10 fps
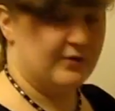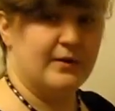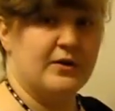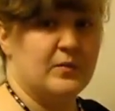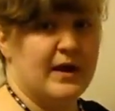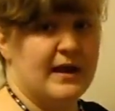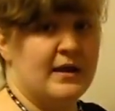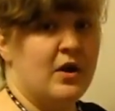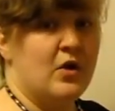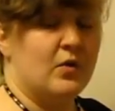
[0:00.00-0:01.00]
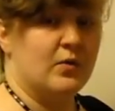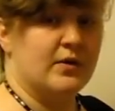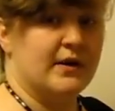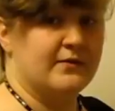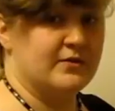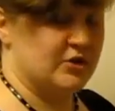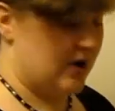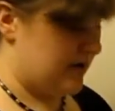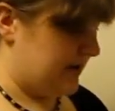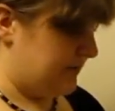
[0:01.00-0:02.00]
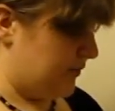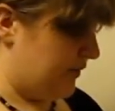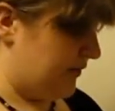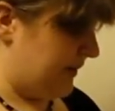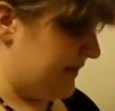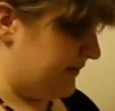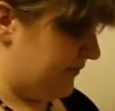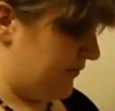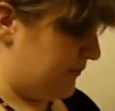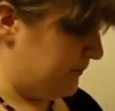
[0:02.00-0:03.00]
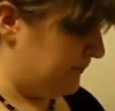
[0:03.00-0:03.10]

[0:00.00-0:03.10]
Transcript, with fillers: it right away or another jar and pour it right through.